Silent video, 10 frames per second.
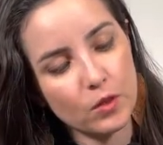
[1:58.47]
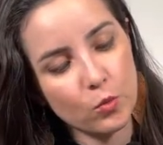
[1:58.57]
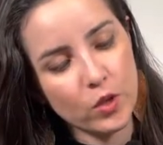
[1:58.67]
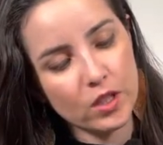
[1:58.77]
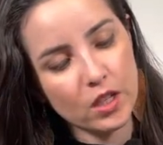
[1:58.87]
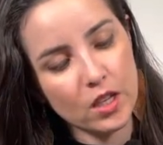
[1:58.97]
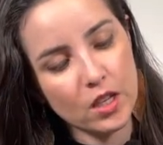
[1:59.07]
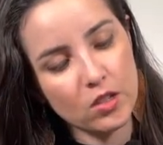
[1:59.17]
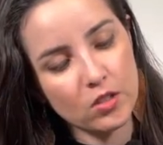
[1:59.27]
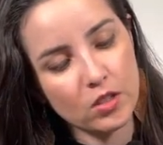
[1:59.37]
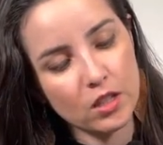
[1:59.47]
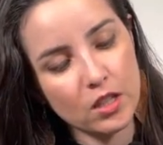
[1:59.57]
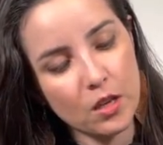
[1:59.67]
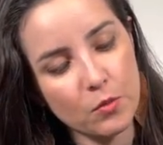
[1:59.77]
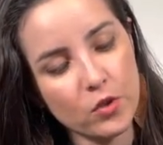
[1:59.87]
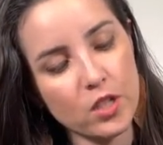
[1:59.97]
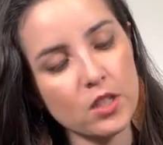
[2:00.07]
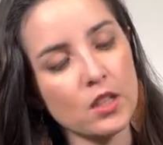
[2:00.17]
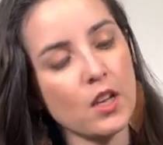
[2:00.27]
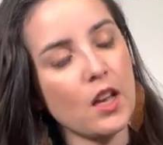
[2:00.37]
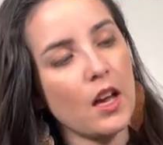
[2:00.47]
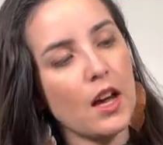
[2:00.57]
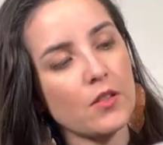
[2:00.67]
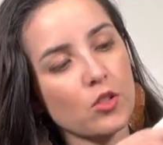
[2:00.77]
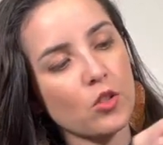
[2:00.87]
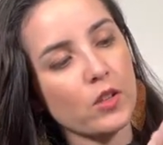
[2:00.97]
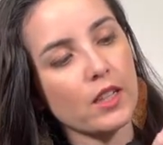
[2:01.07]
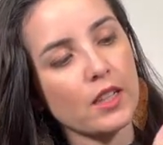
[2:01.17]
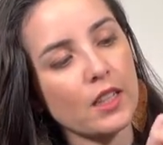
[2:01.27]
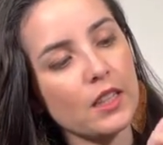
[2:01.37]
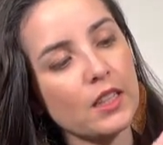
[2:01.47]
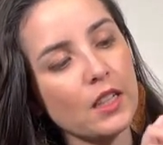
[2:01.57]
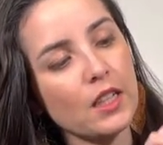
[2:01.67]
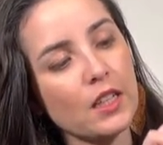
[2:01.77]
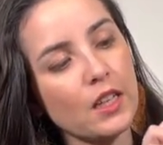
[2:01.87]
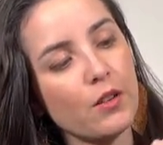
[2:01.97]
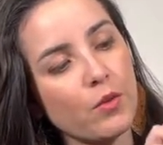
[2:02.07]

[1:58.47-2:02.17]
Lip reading: where the tape was. I'm just gonna clean it and